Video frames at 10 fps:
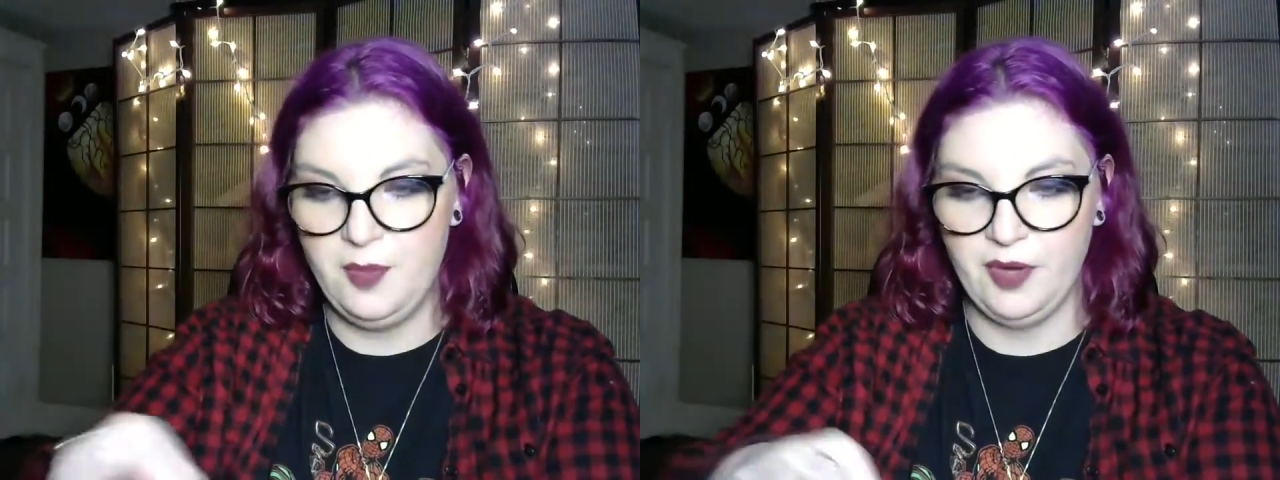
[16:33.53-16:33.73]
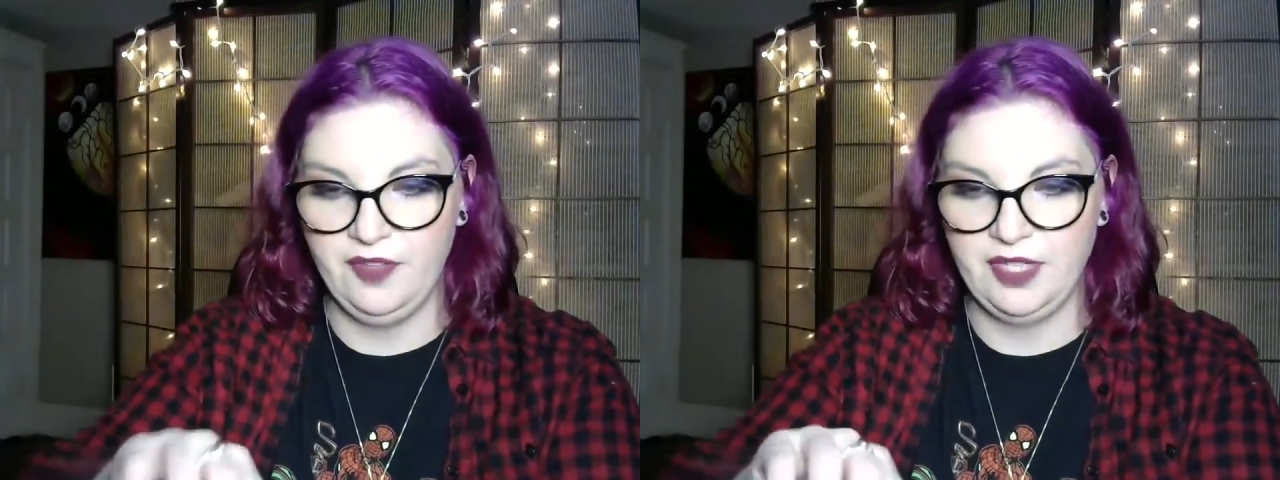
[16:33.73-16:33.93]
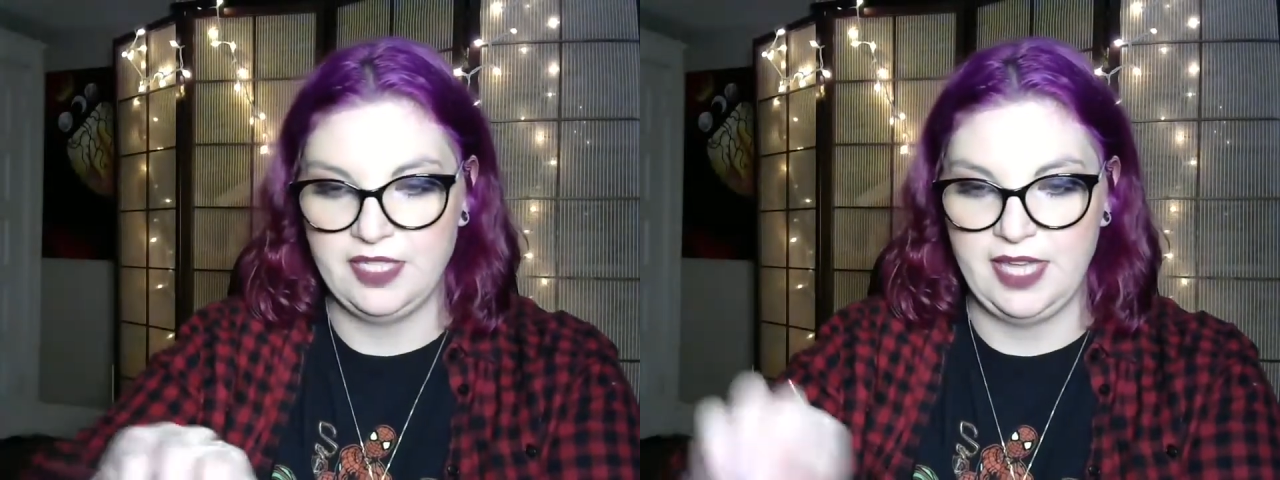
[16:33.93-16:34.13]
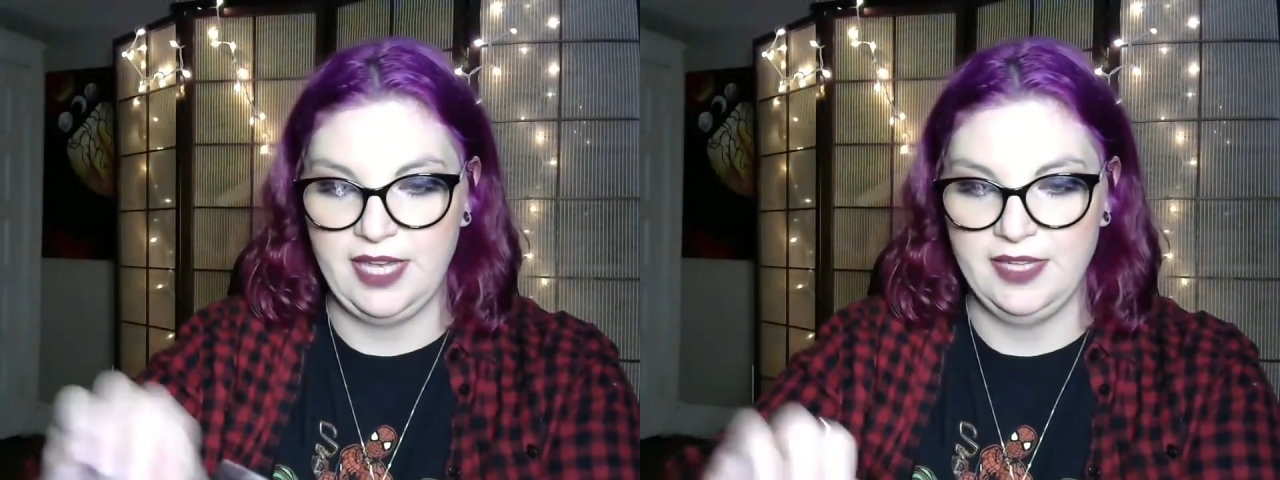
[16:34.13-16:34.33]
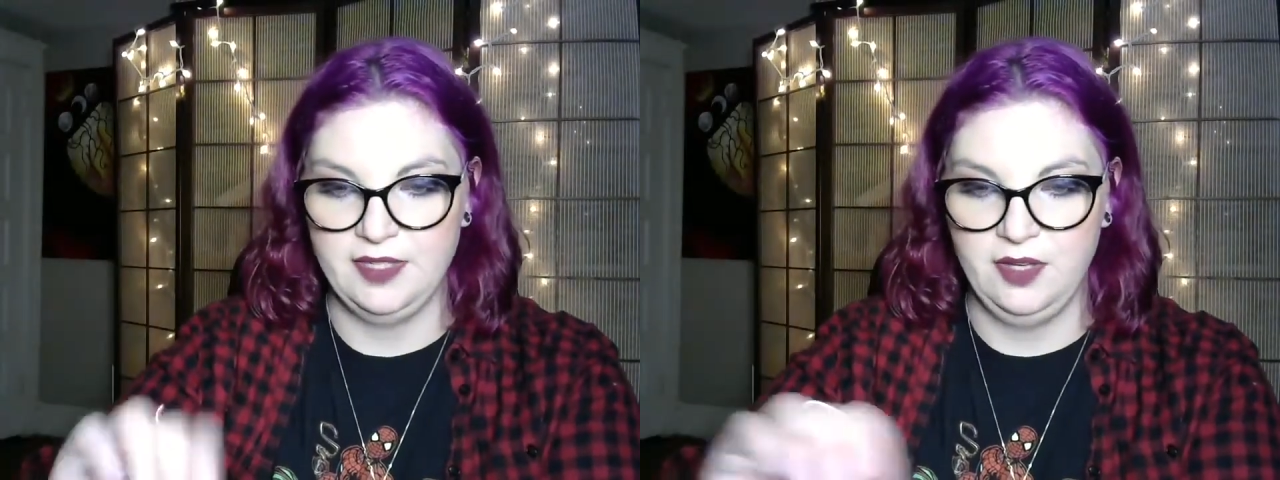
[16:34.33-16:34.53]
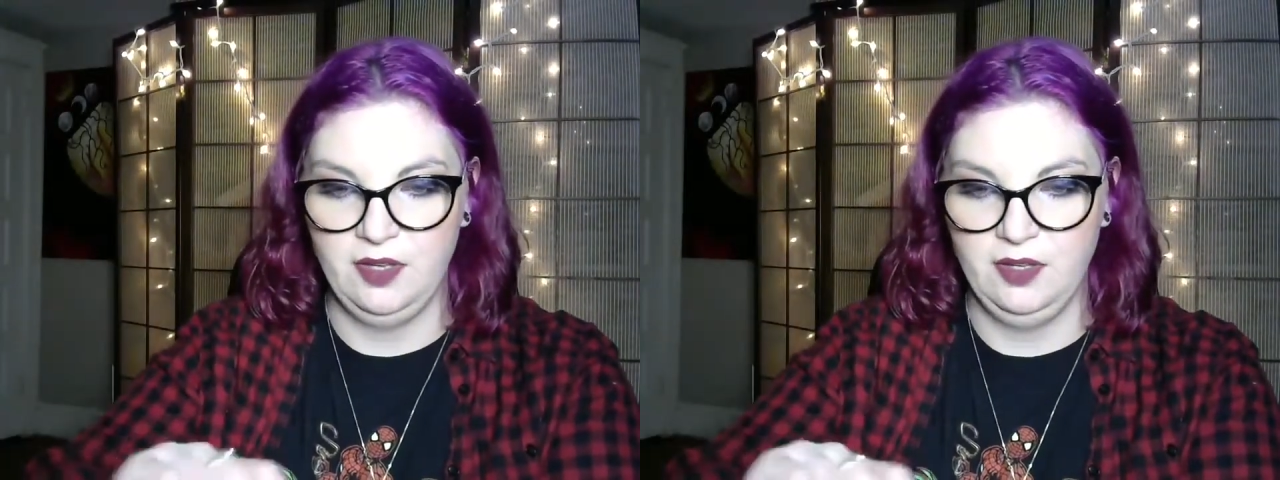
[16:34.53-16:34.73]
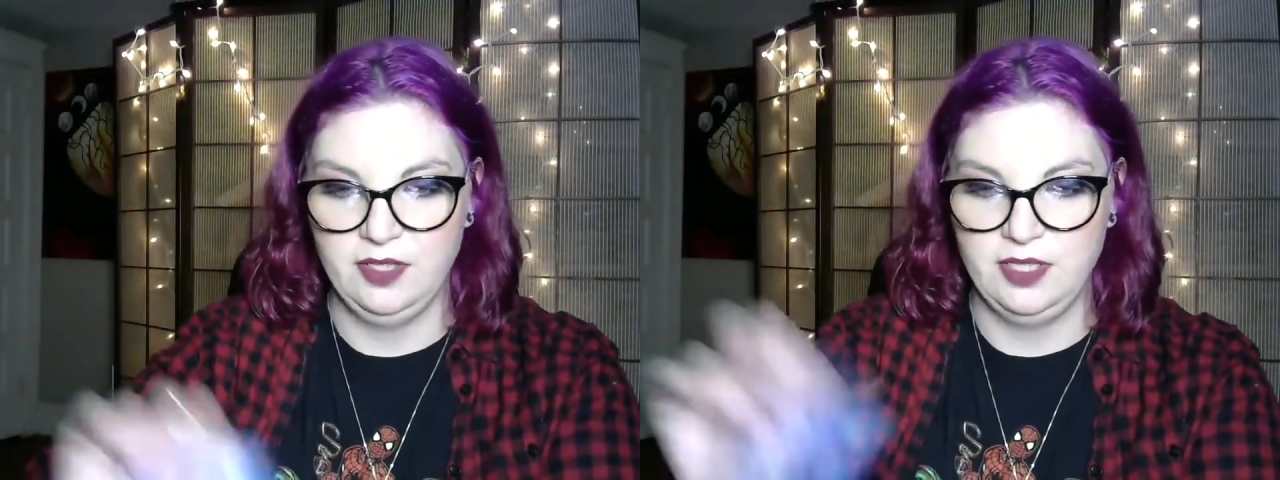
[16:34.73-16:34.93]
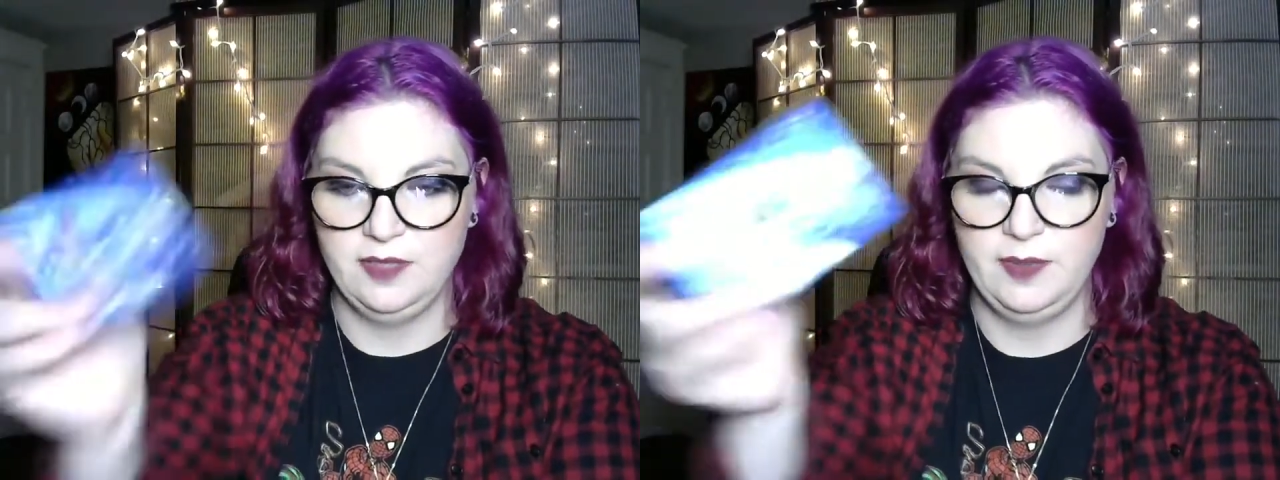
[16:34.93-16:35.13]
perfect size. Oh, this